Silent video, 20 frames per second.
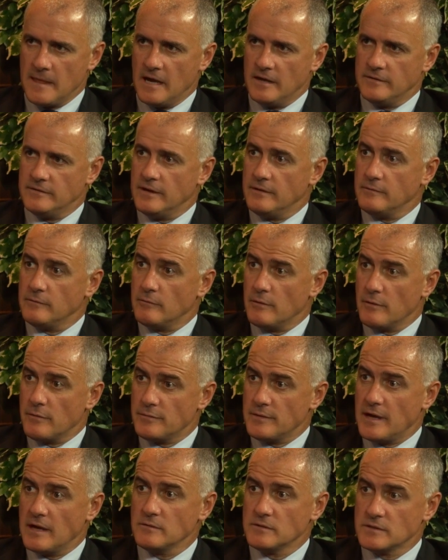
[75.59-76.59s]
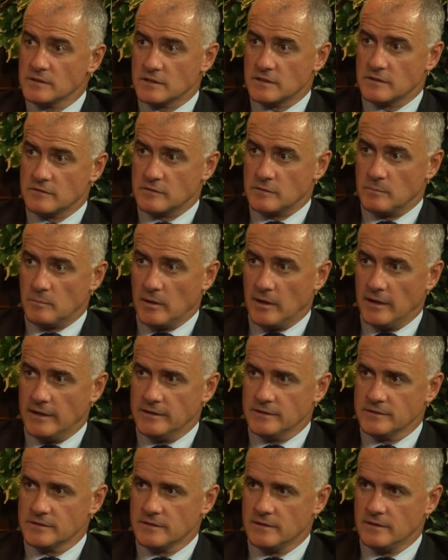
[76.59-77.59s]
And then there are thousands of
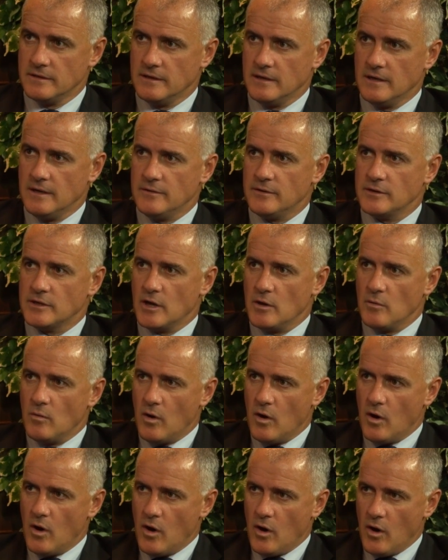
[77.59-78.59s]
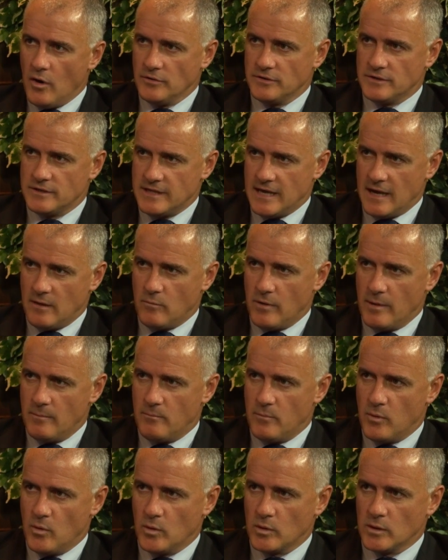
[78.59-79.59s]
suppliers that go onto that
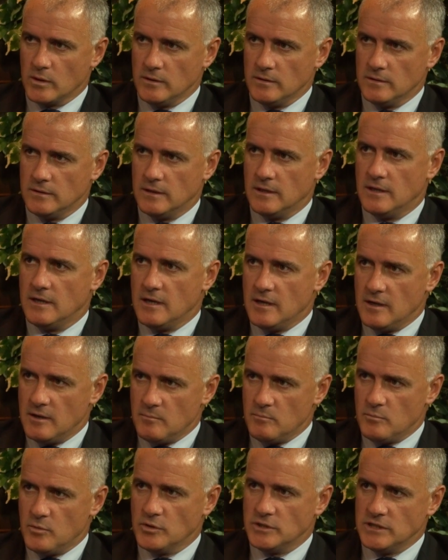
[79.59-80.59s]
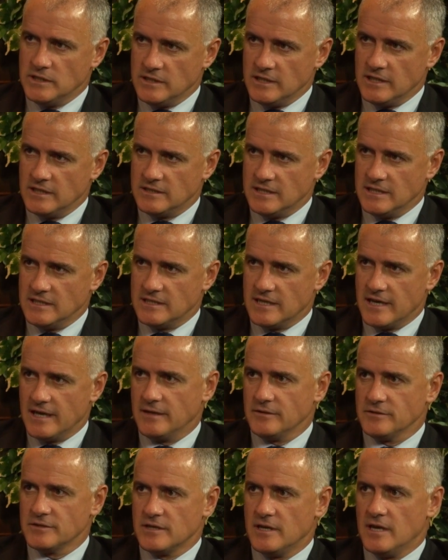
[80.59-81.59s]
web portal, put in their
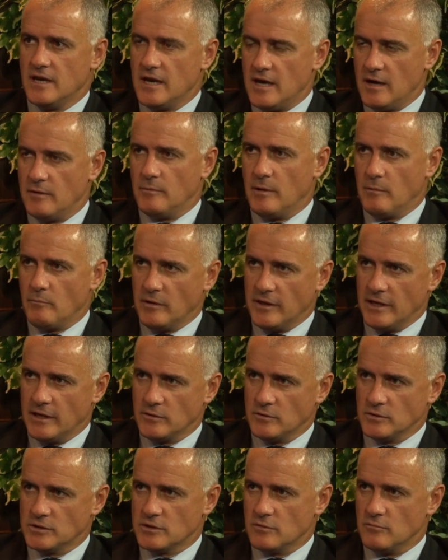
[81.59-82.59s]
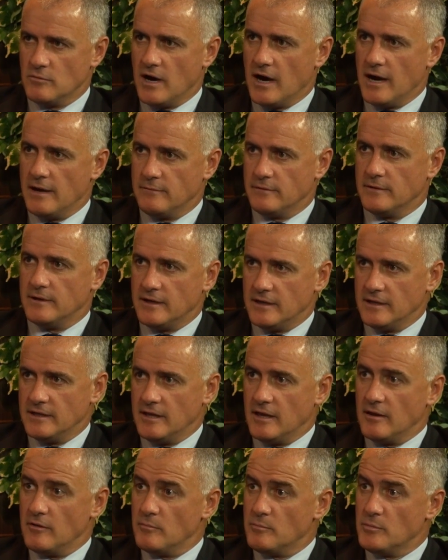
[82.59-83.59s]
details, and then when their goods arrive
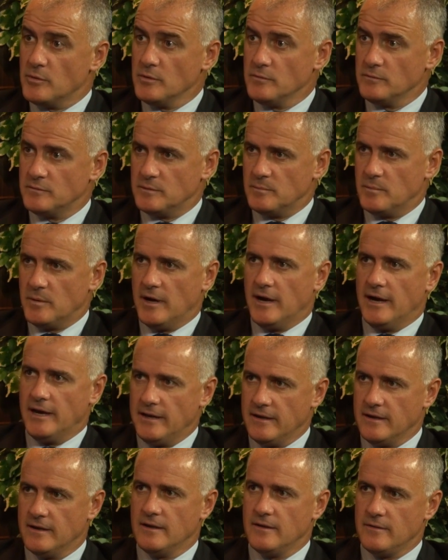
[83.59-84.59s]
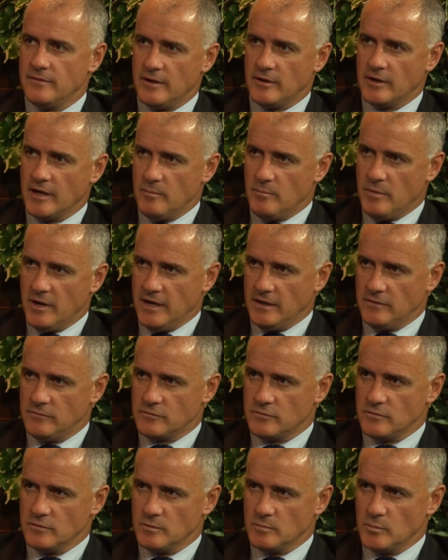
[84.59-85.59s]
and they're approved to pay, they'll get paid
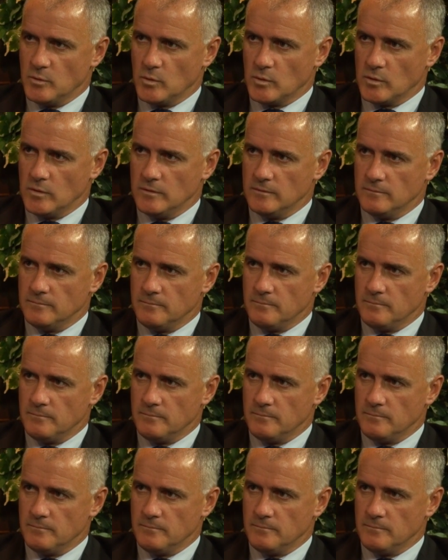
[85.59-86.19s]
through the portal.